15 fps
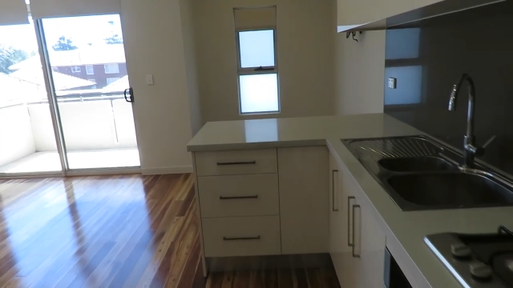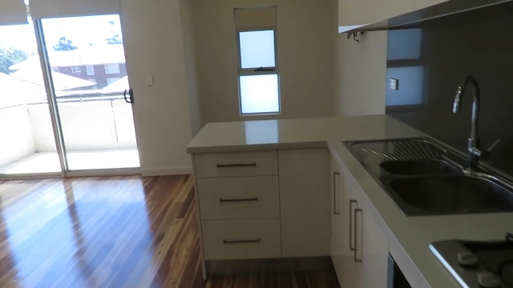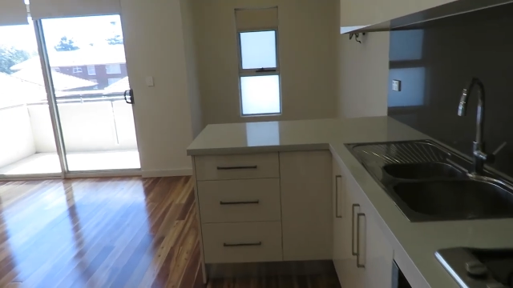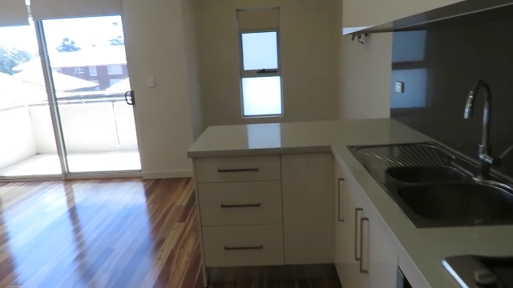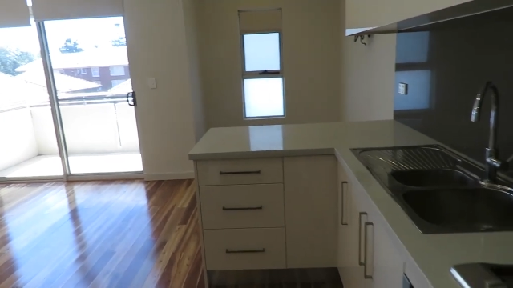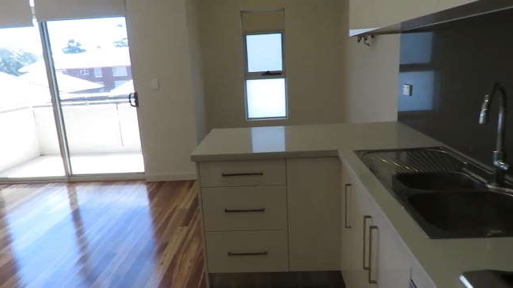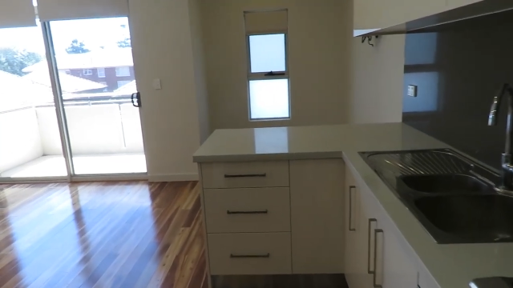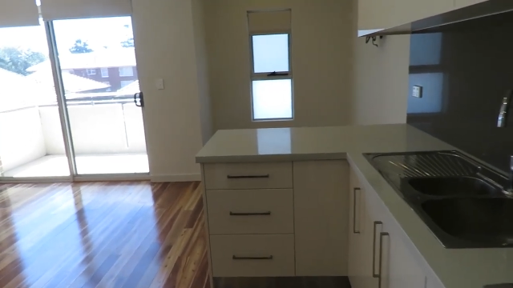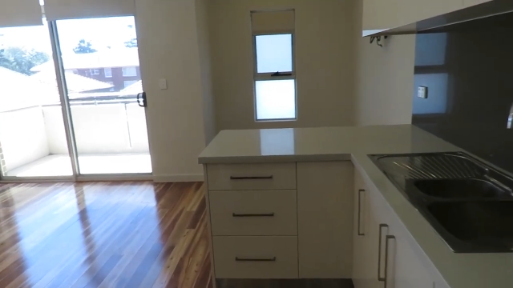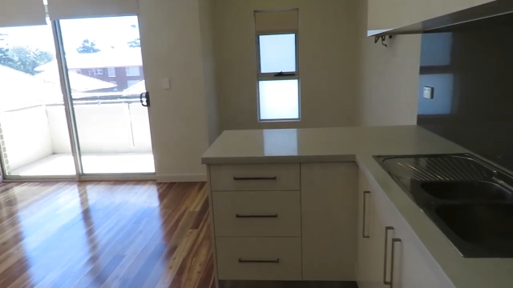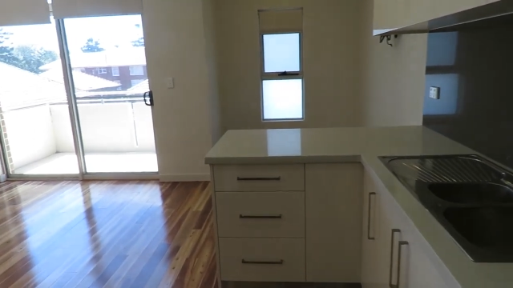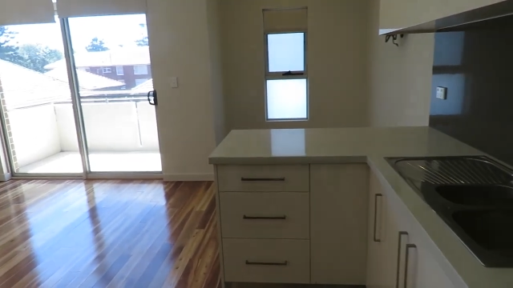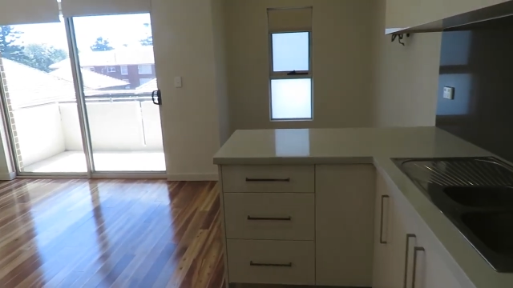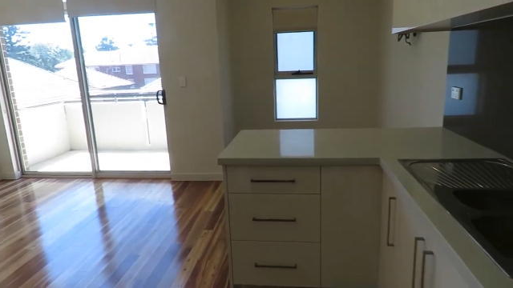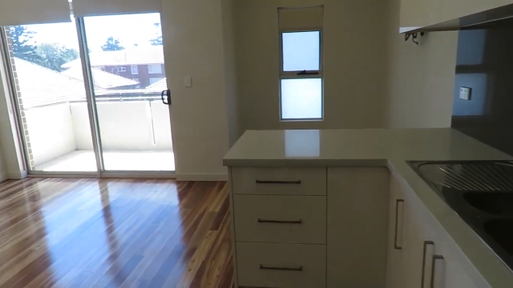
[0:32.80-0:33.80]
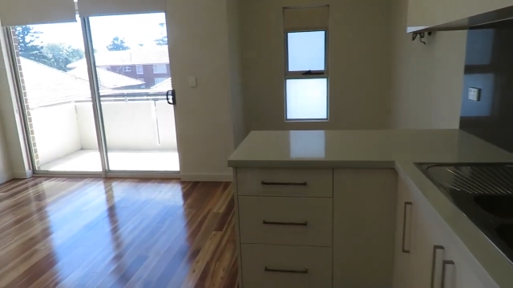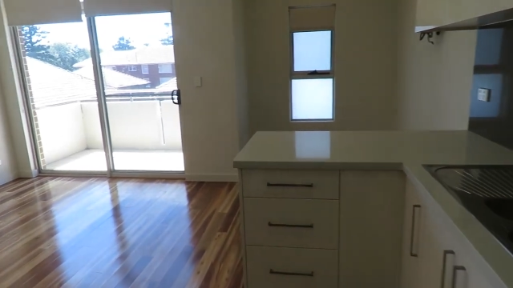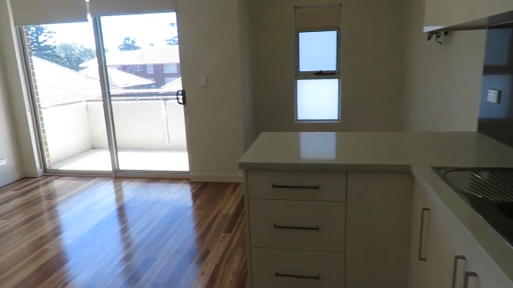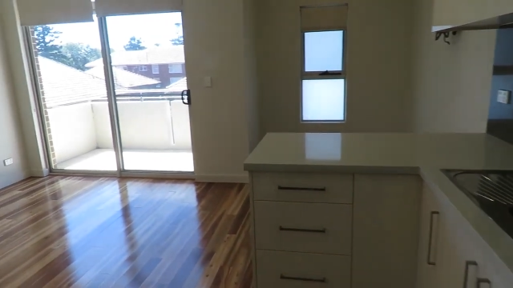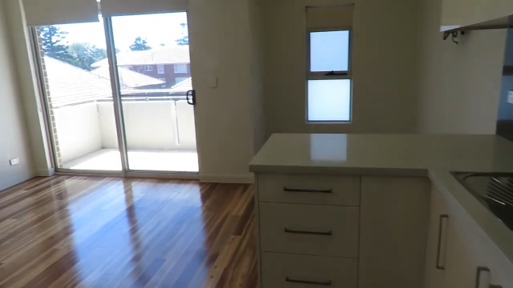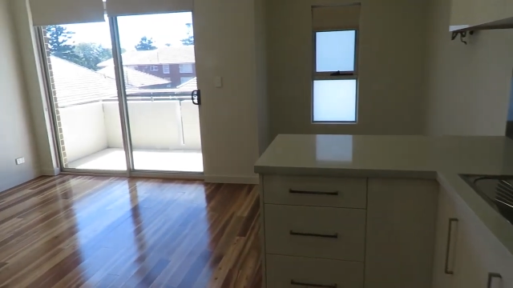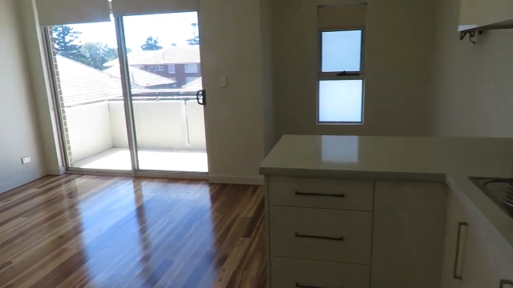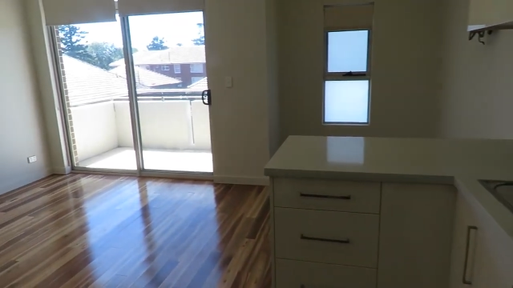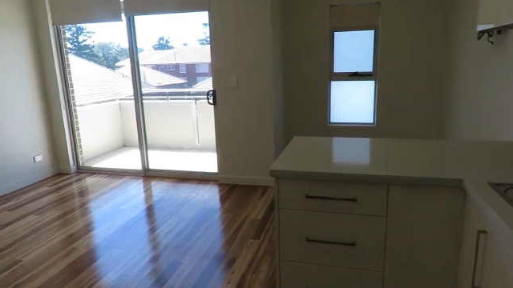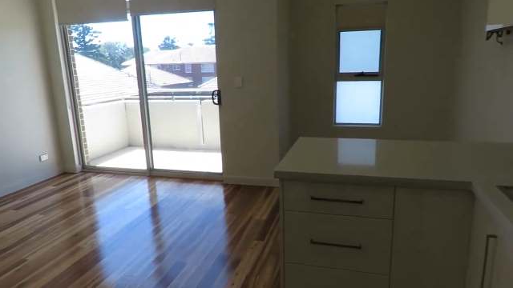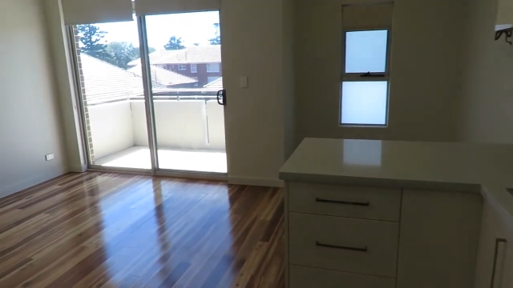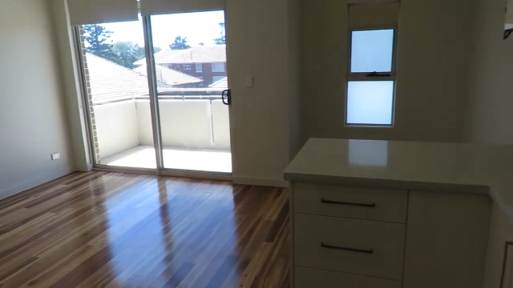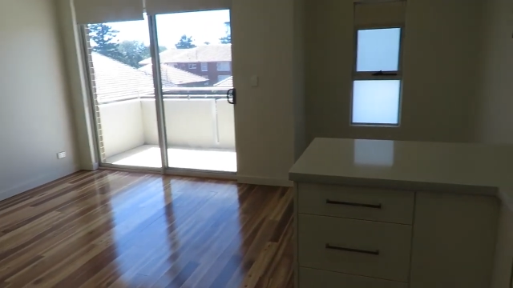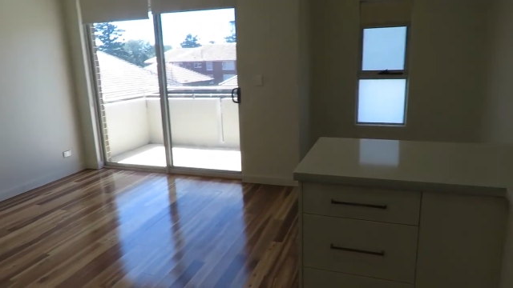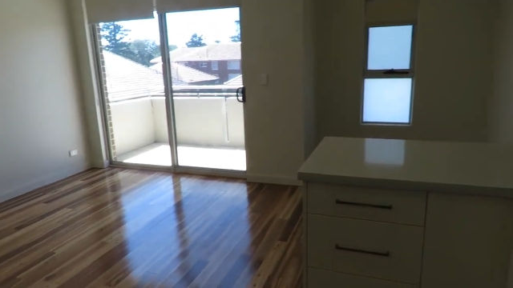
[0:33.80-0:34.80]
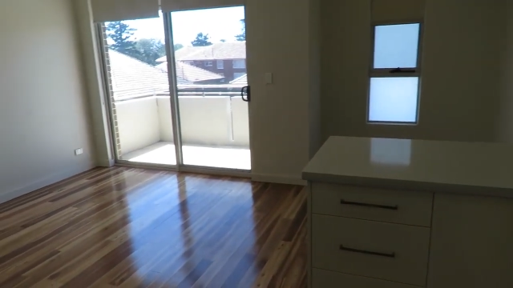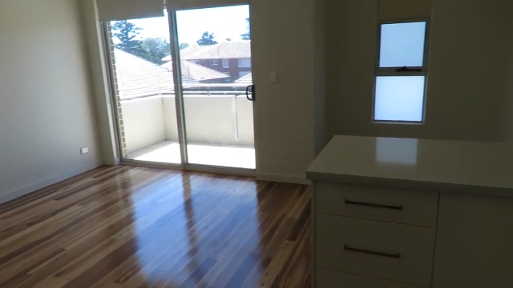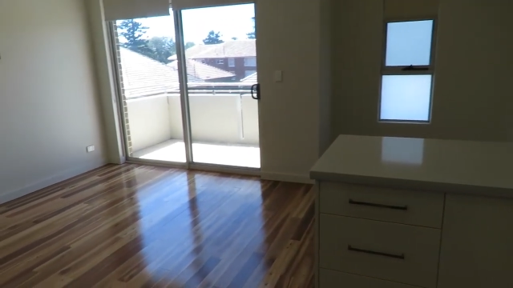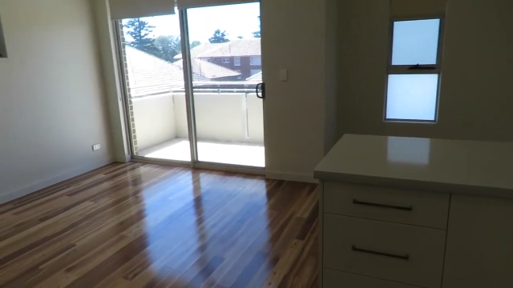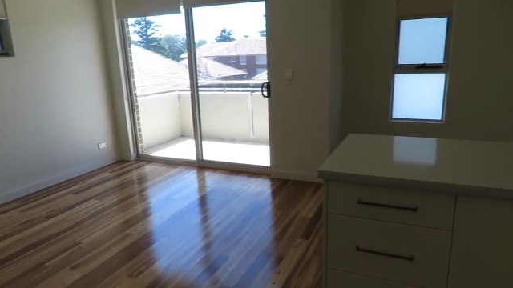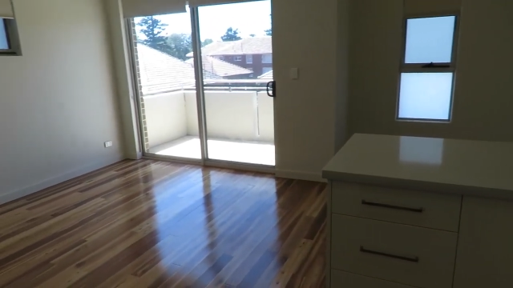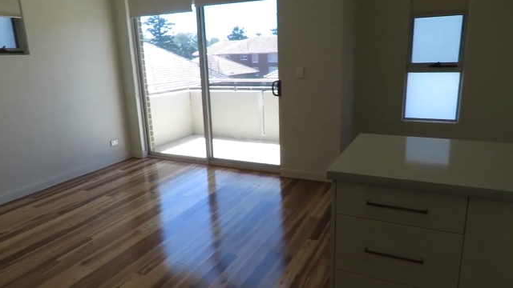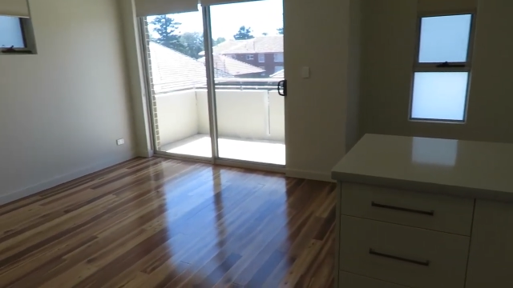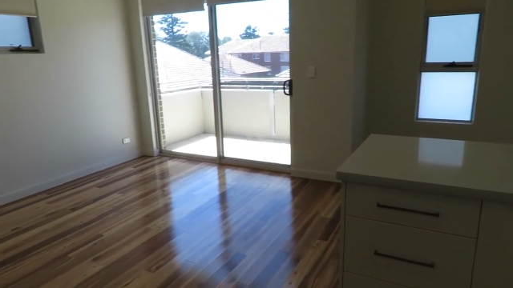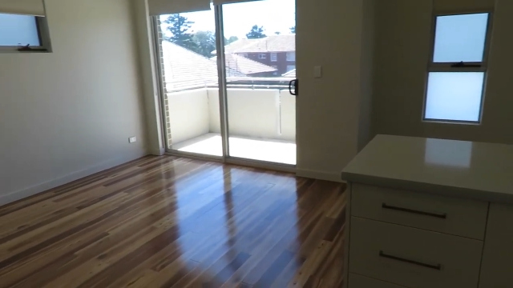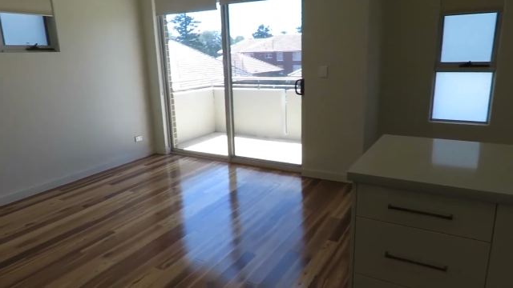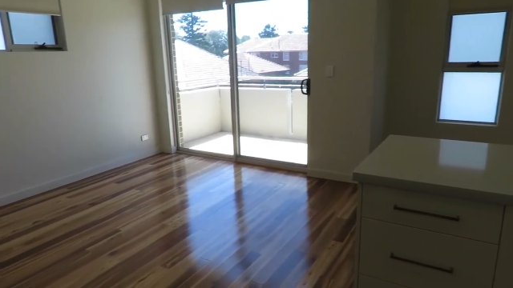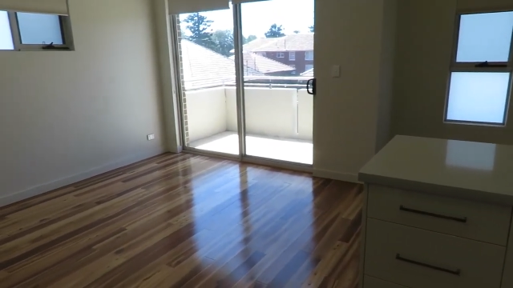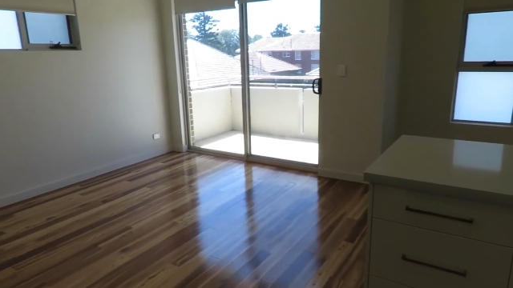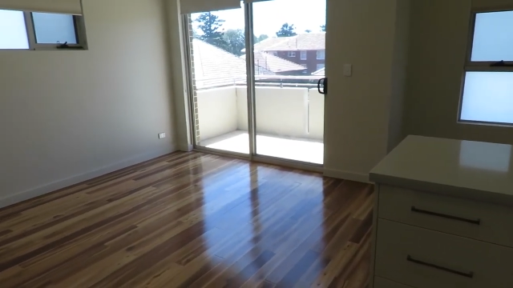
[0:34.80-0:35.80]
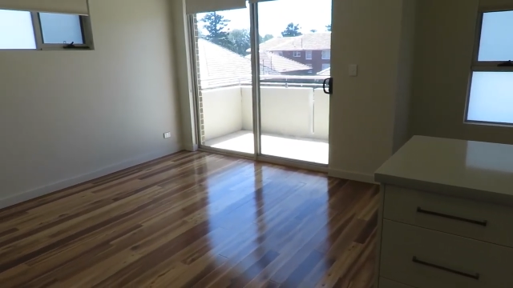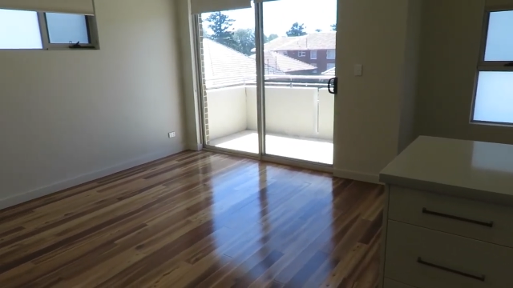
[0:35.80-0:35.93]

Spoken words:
Nobody's mouth can be seen.